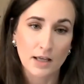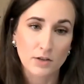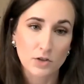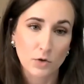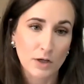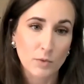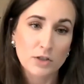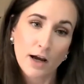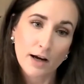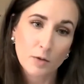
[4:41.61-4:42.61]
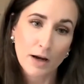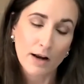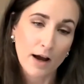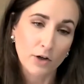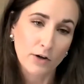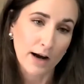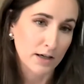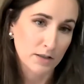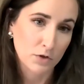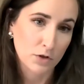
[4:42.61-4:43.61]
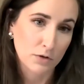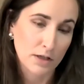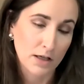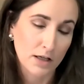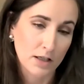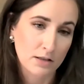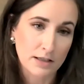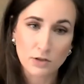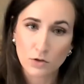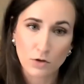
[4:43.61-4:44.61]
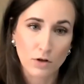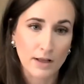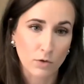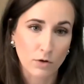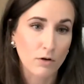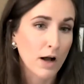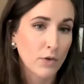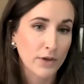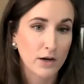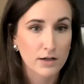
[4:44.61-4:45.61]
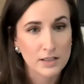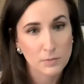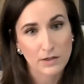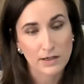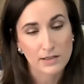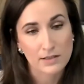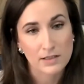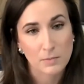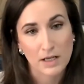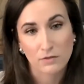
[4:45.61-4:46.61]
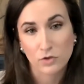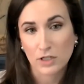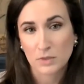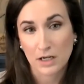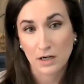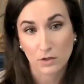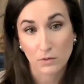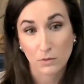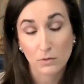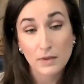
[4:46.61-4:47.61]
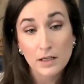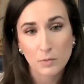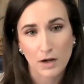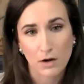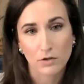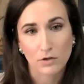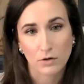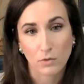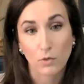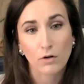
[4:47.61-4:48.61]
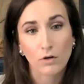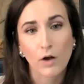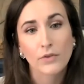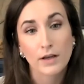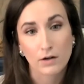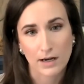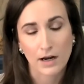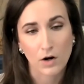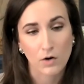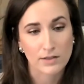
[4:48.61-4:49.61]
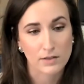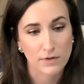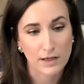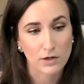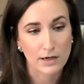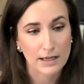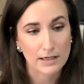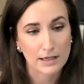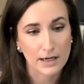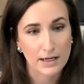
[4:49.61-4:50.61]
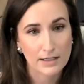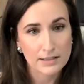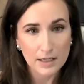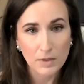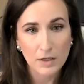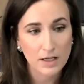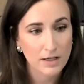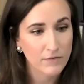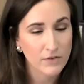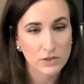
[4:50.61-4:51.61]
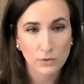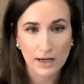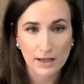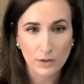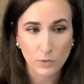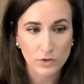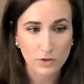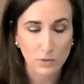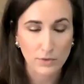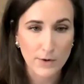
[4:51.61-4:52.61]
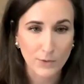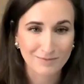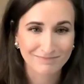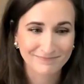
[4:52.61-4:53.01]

And so can we talk about how your active duty dental and oral health care experiences may have shaped how you think about your oral health care now as a veteran? And Tammy, if it's okay, I think we'll start with you.